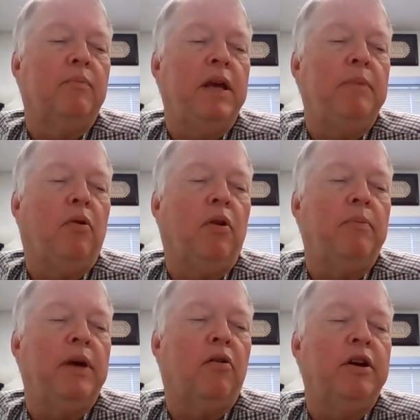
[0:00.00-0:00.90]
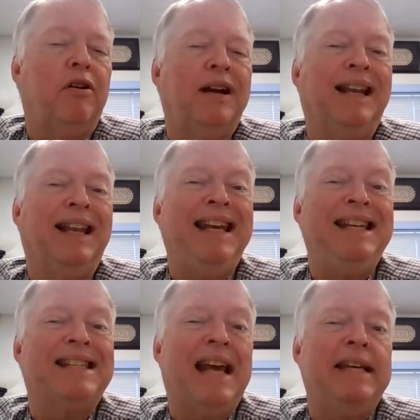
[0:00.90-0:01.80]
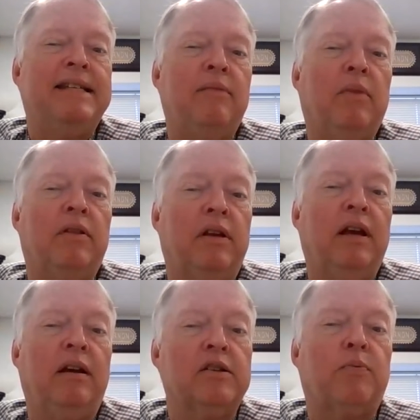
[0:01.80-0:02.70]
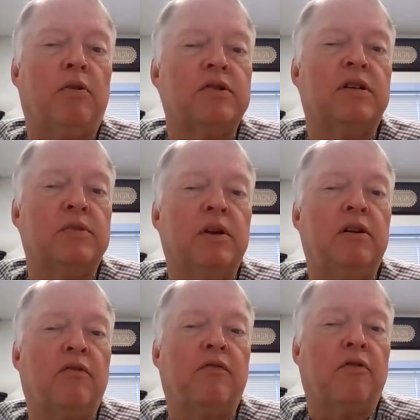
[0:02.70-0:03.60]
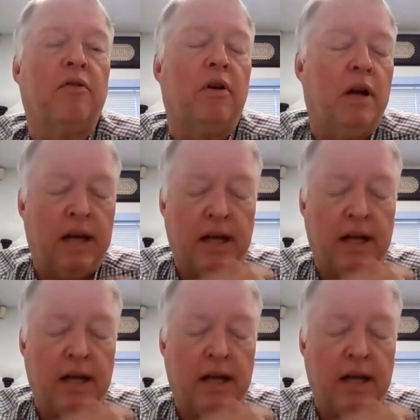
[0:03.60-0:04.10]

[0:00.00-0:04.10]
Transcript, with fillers: people have been on here at least 18 months. The youngest person has been here for